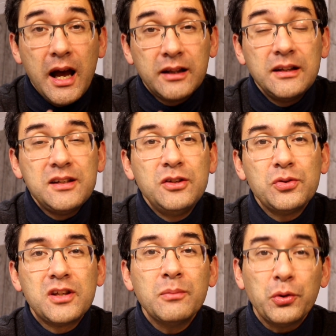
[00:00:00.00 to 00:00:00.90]
at least
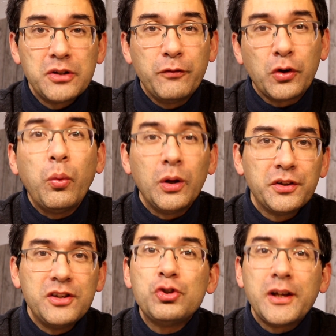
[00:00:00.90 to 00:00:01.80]
used it mostly for
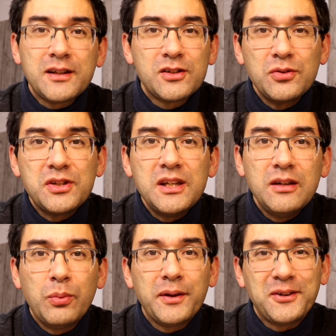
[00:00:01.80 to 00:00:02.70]
quality checks to
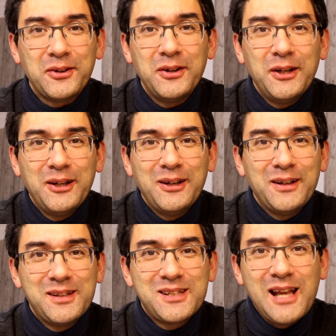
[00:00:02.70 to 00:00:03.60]
see whether
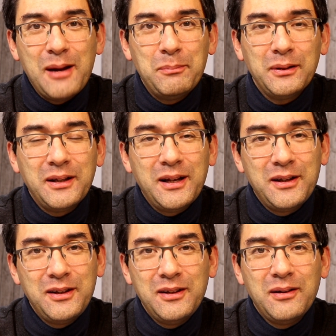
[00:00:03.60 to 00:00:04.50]
the sample that
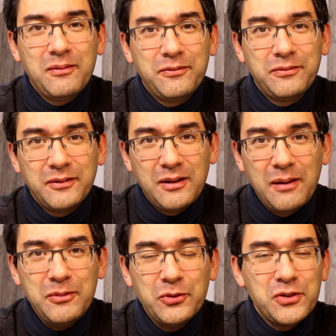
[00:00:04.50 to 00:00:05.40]

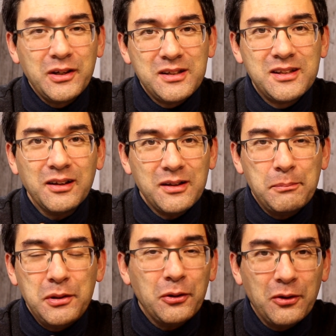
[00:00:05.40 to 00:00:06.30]
I'm using is still
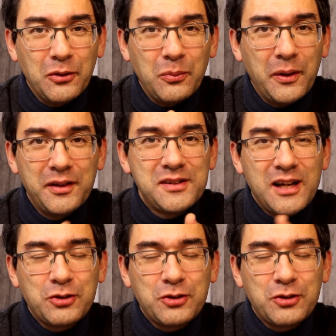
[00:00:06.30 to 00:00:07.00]
pure or whether it's